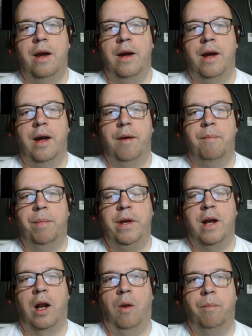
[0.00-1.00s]
but
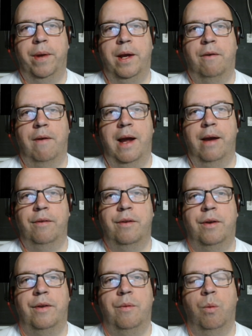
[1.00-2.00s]
you're clomping around
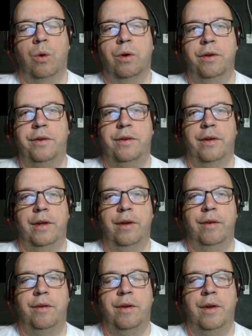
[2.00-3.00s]
on wood
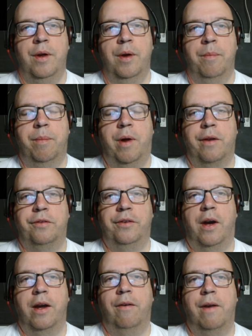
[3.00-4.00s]
and
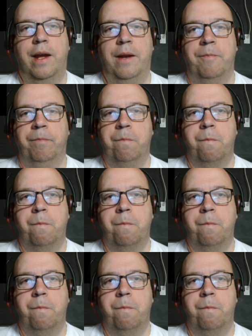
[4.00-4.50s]
polystyrene,